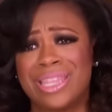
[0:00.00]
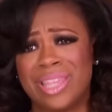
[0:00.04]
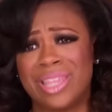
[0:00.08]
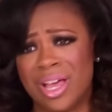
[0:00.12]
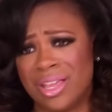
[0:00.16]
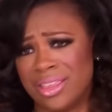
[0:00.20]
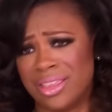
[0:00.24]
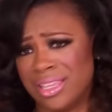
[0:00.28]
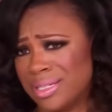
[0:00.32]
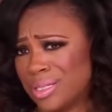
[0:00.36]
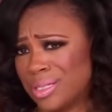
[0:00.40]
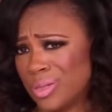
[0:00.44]

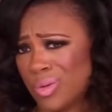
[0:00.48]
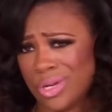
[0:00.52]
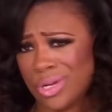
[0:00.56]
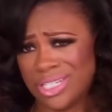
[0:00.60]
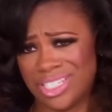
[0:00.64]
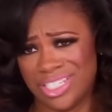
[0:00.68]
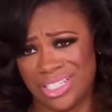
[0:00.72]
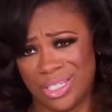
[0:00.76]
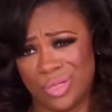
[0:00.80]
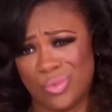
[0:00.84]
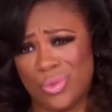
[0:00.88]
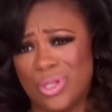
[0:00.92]
Now, I thought
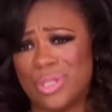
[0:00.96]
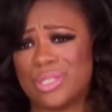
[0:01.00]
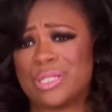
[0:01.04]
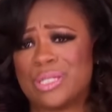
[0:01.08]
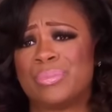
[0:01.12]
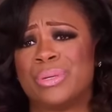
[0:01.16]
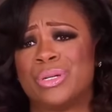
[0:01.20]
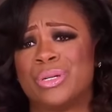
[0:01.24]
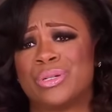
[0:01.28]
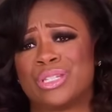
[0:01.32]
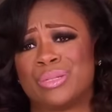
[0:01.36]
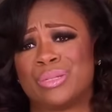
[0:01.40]
these questions
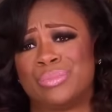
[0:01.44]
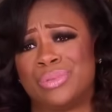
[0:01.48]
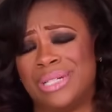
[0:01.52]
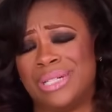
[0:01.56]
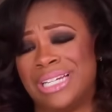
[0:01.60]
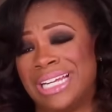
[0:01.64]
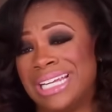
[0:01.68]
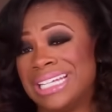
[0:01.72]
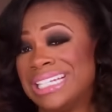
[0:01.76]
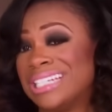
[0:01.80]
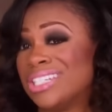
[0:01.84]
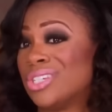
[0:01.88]
weren't supposed
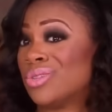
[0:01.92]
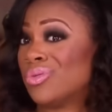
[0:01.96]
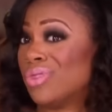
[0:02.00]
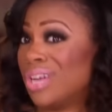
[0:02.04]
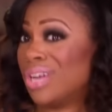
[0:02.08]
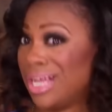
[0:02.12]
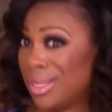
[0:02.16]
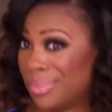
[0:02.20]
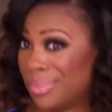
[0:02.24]
to bring any